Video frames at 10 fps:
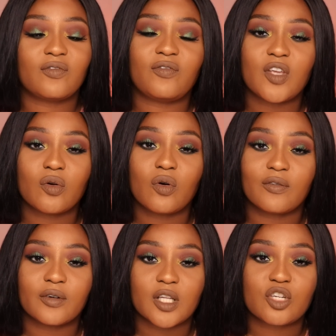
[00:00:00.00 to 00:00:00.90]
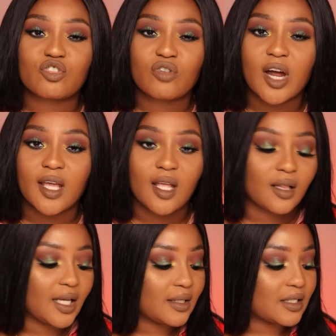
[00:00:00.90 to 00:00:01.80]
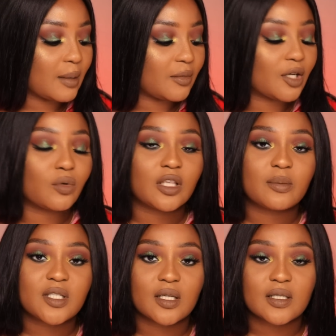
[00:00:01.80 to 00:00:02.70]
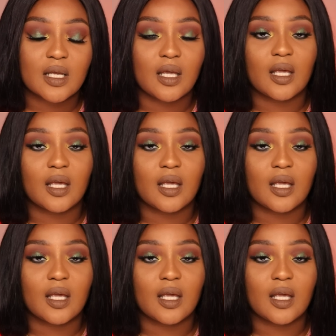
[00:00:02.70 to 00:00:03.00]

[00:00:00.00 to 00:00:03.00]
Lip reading: feel overly drying like some liquid lipsticks can